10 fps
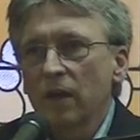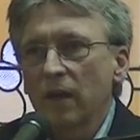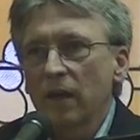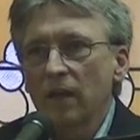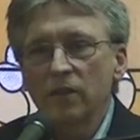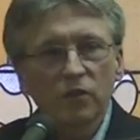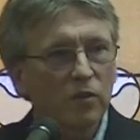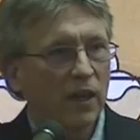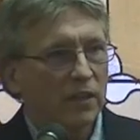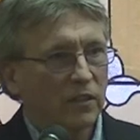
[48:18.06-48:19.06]
And so
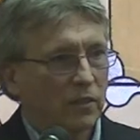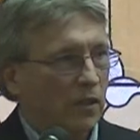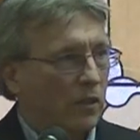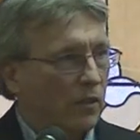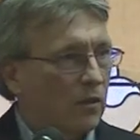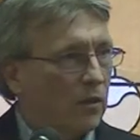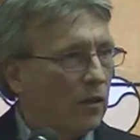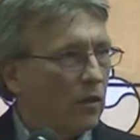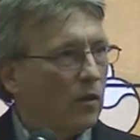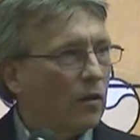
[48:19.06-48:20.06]
that's
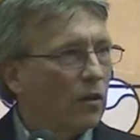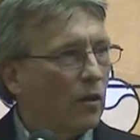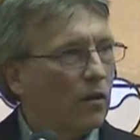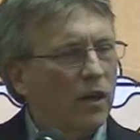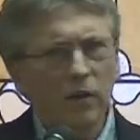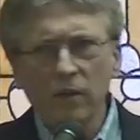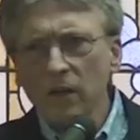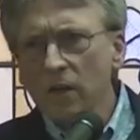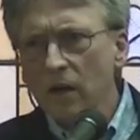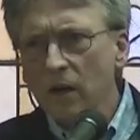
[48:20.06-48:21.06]
okay,
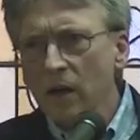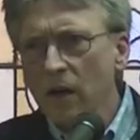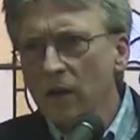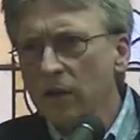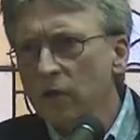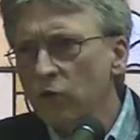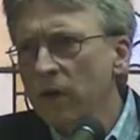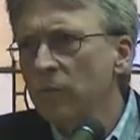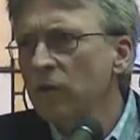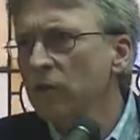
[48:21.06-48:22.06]
are they
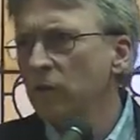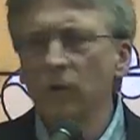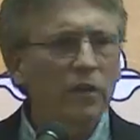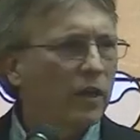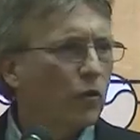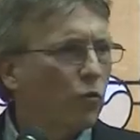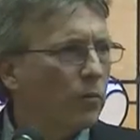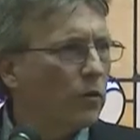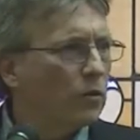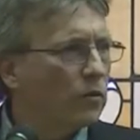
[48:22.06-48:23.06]
dreamers or are they
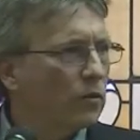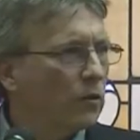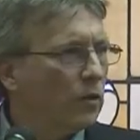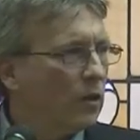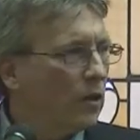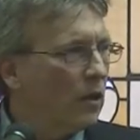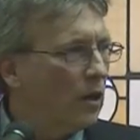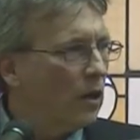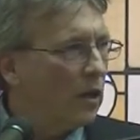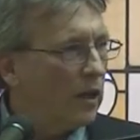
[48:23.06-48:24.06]
criminals?
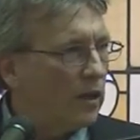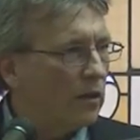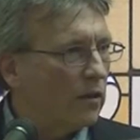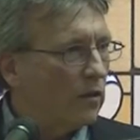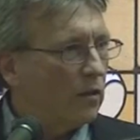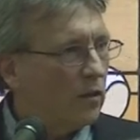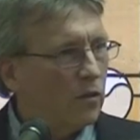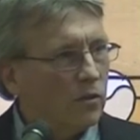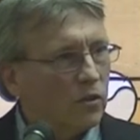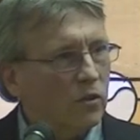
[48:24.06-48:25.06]
And
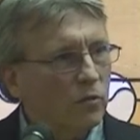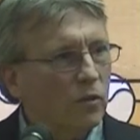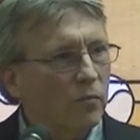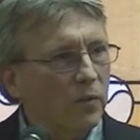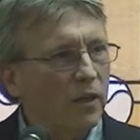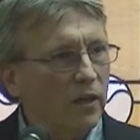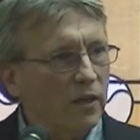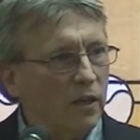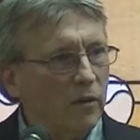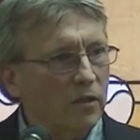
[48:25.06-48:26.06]
it's two competing
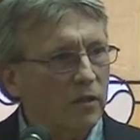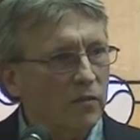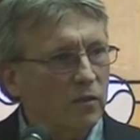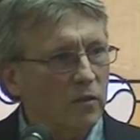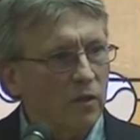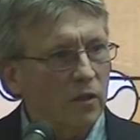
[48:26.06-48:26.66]
narratives.